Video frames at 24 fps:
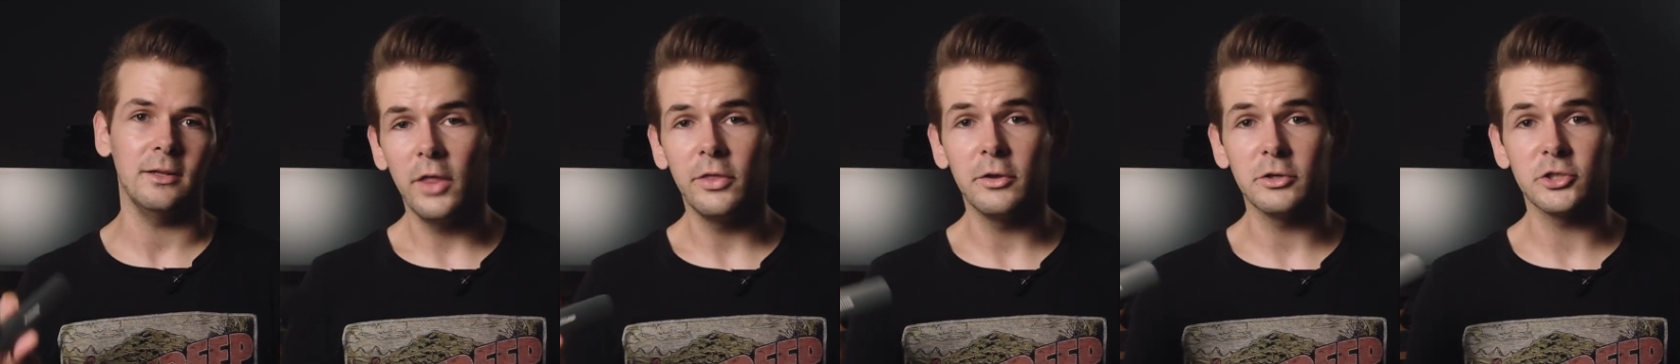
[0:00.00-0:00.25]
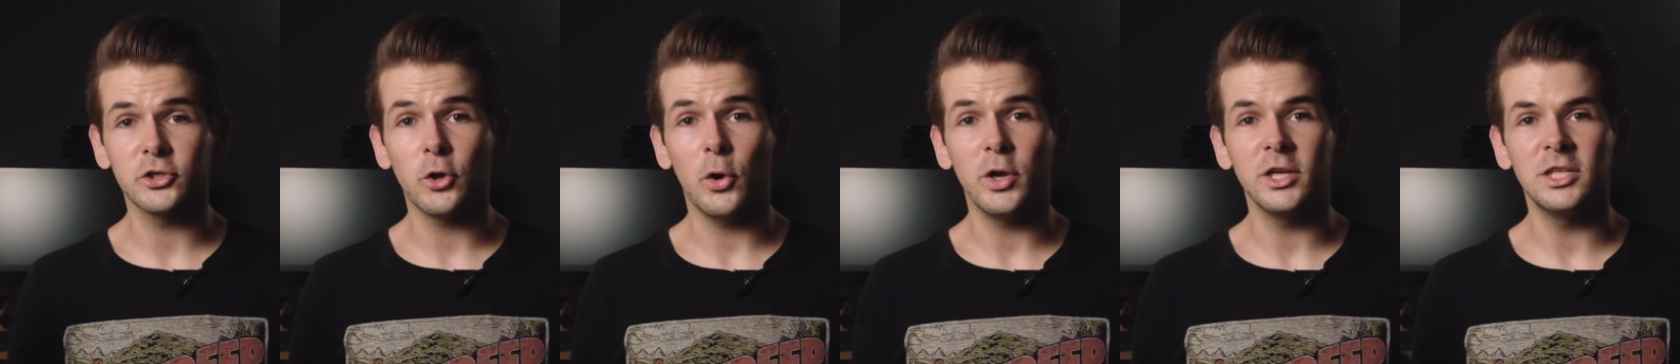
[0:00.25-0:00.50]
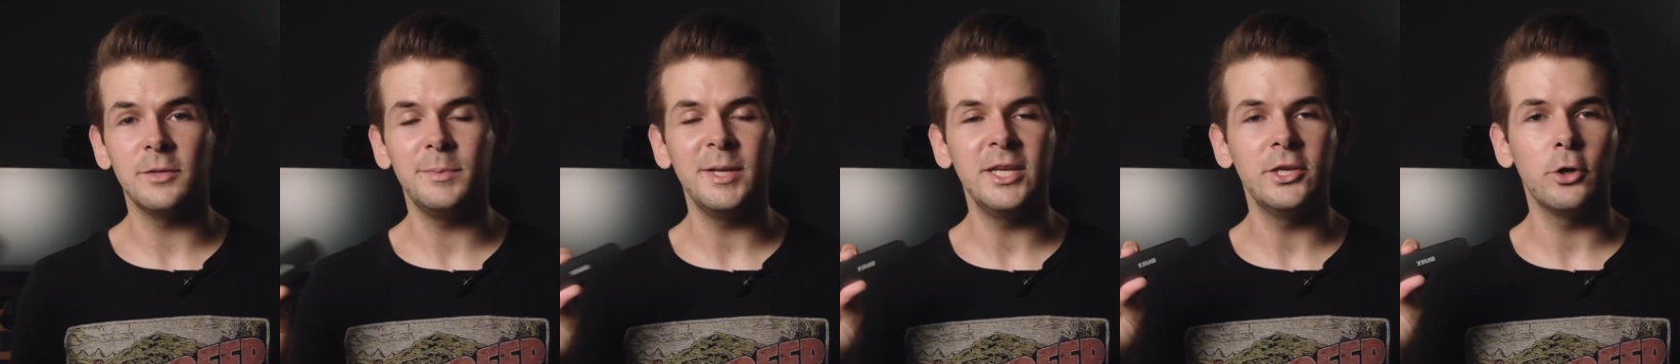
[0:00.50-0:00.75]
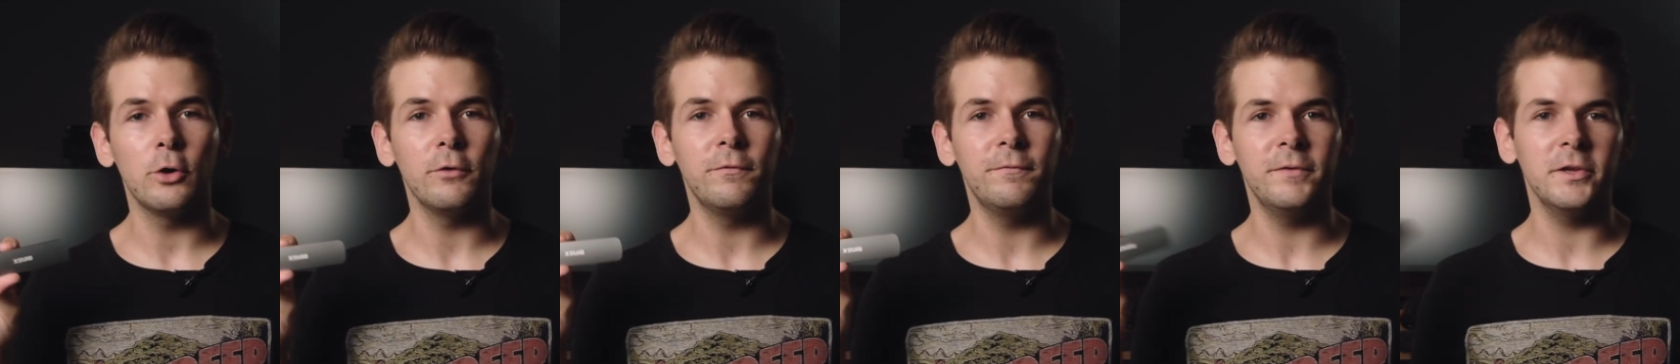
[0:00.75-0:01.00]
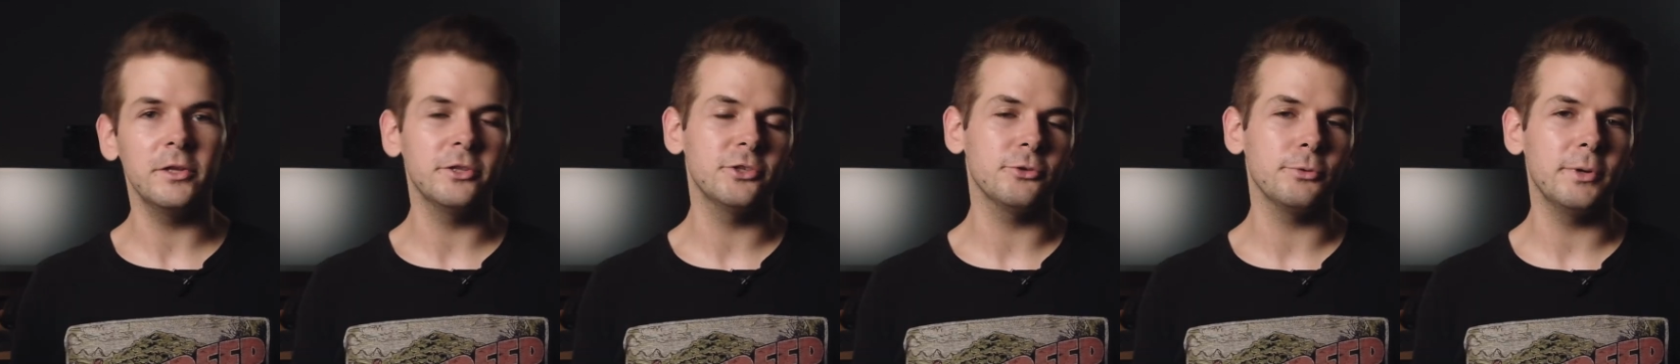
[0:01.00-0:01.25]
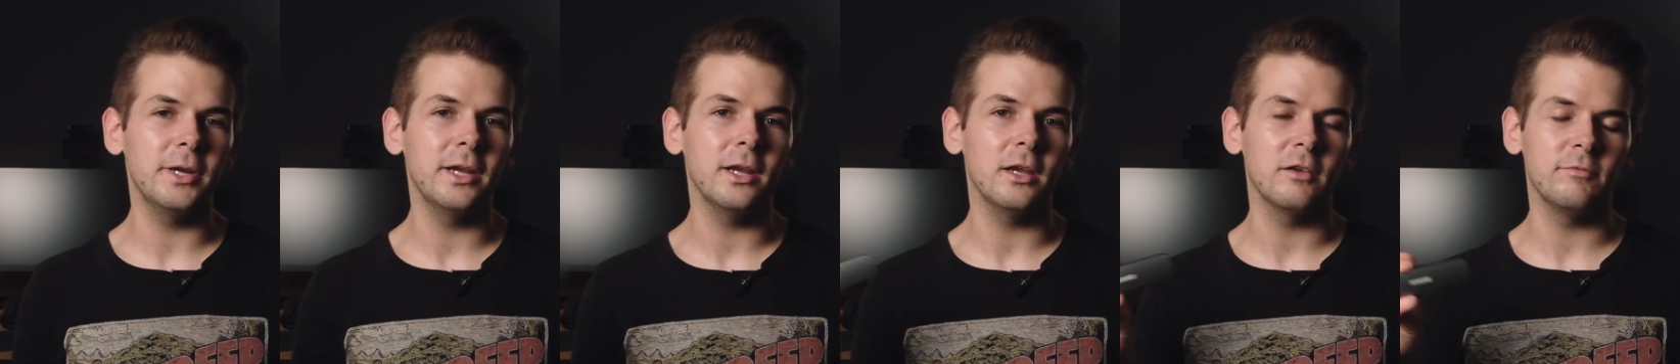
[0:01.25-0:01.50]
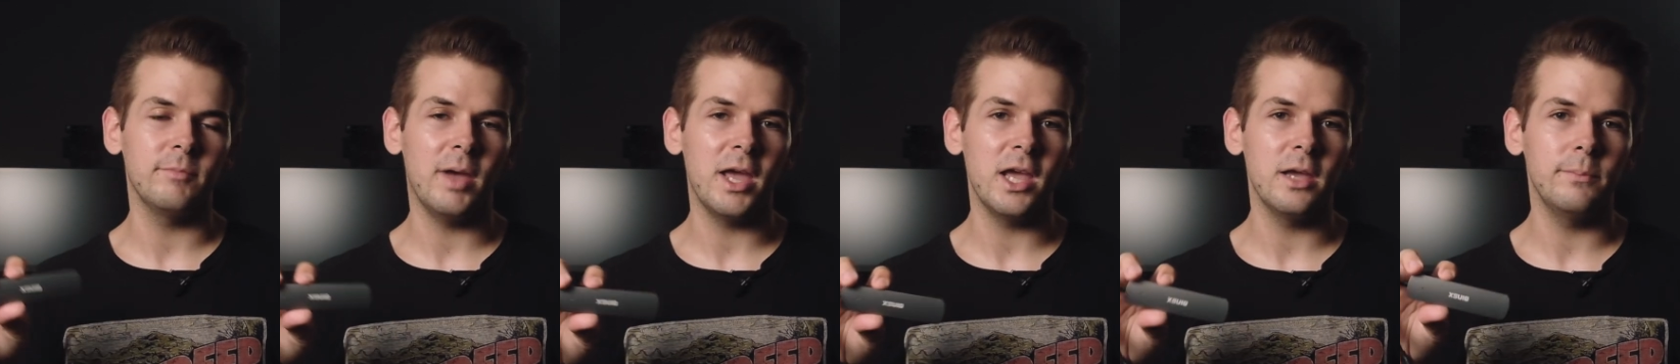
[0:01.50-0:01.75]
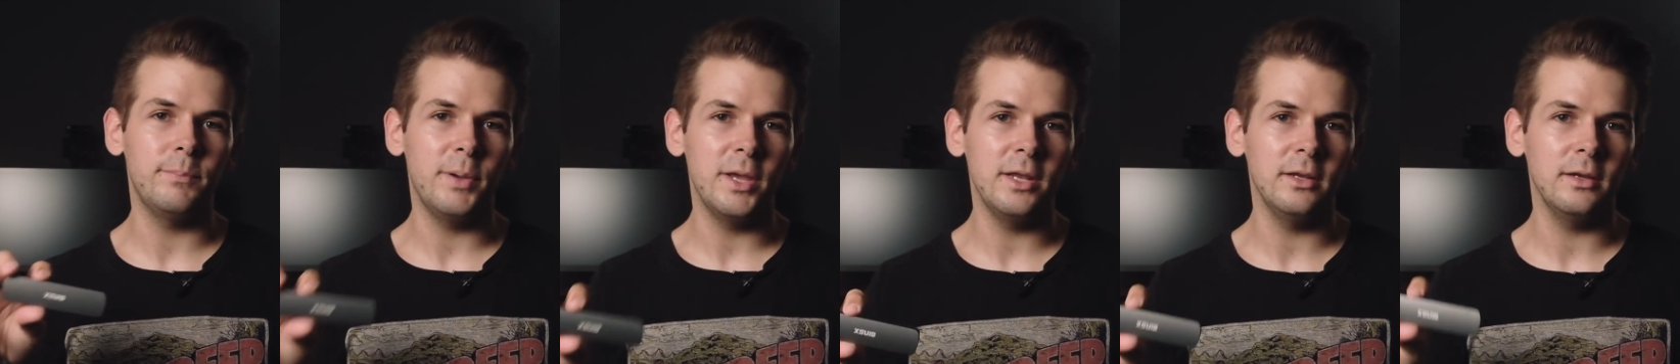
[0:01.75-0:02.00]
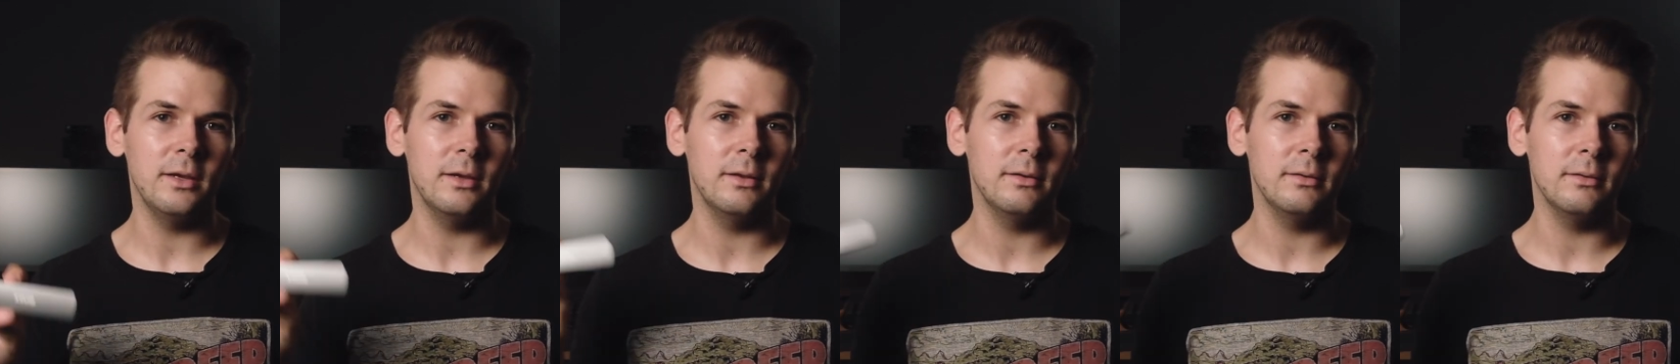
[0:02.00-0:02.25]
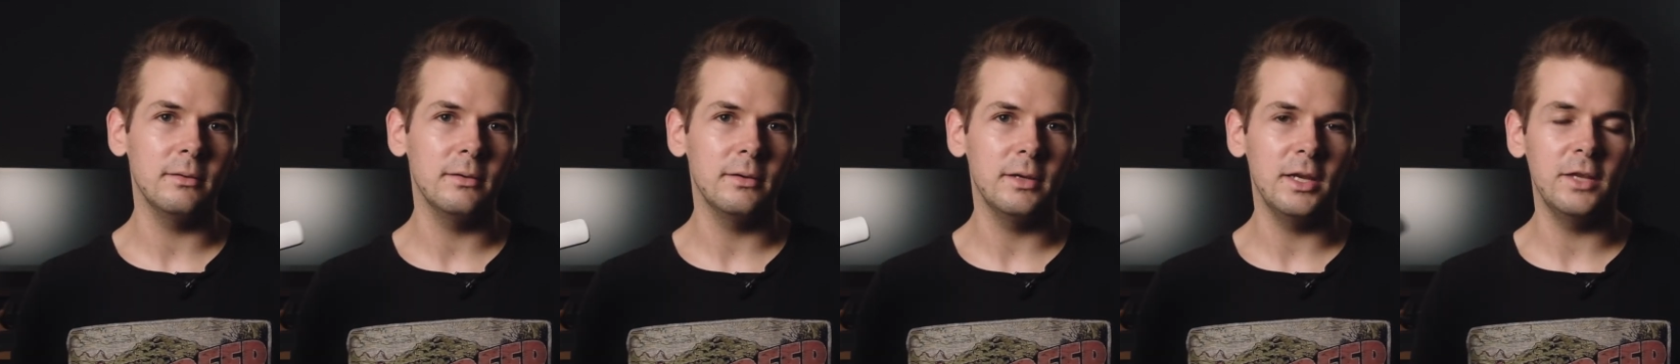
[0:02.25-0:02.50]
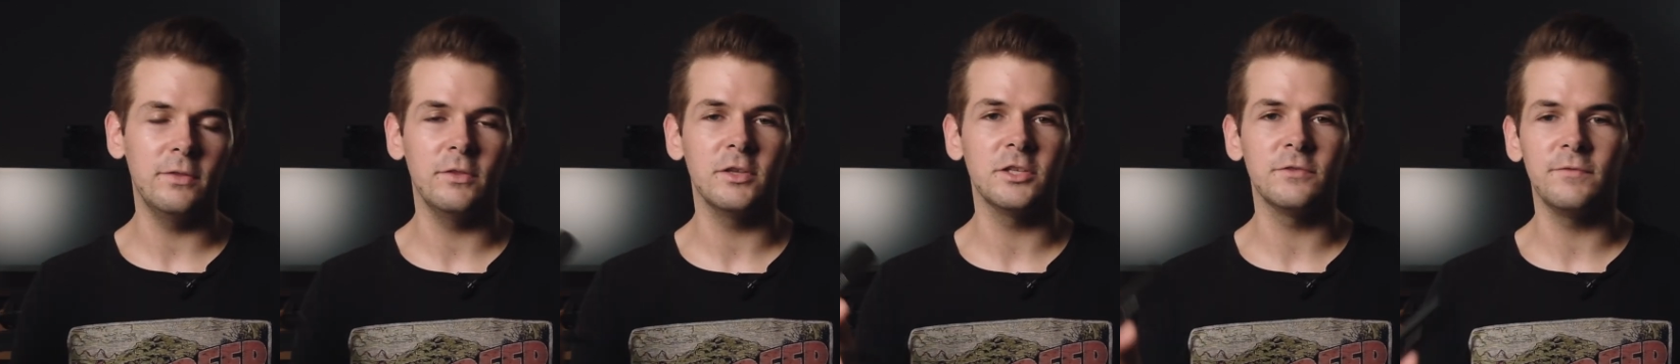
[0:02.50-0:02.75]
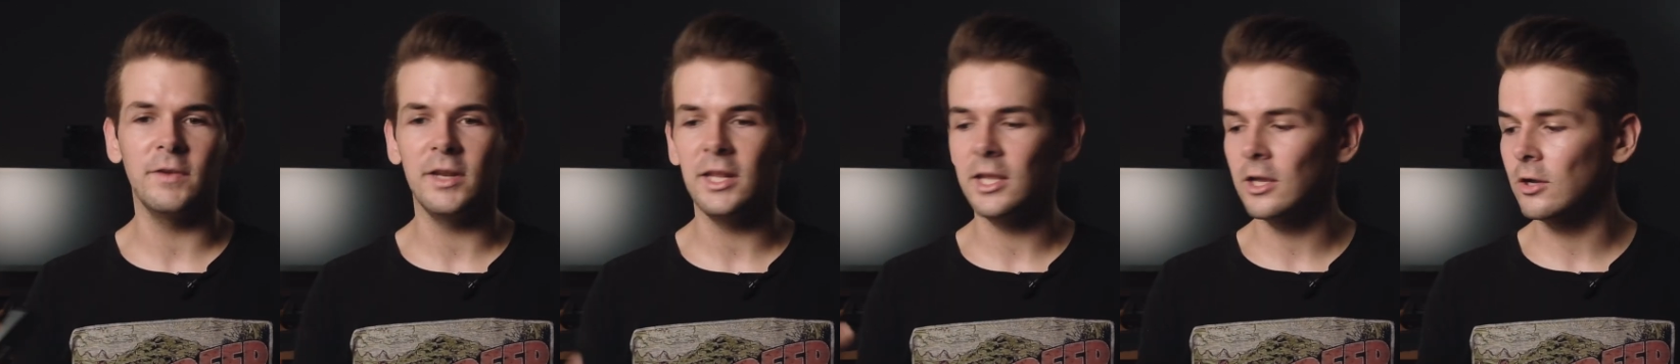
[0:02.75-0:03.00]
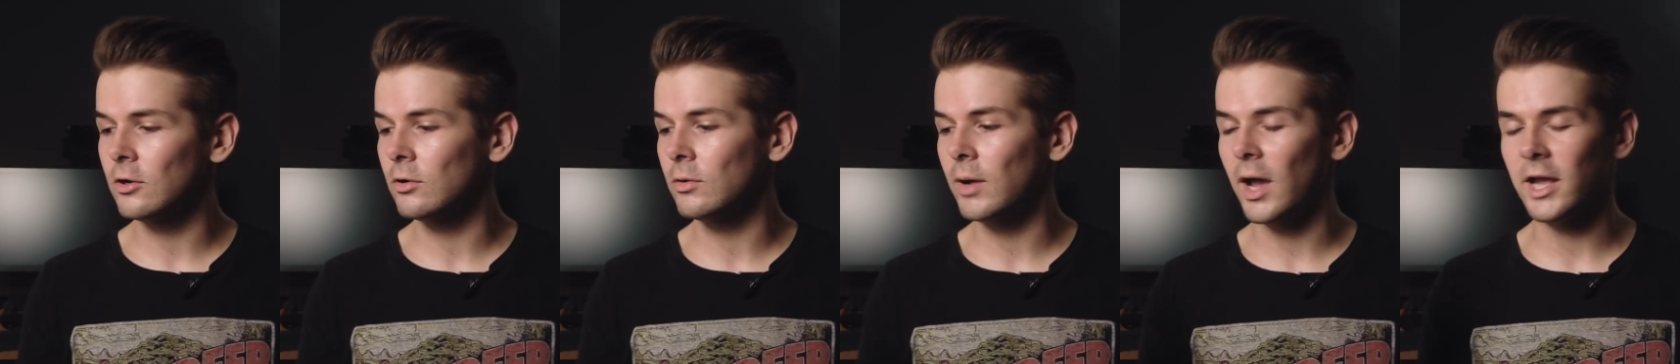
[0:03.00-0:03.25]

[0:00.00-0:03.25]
There's going to be no filtering of my opinion in this video.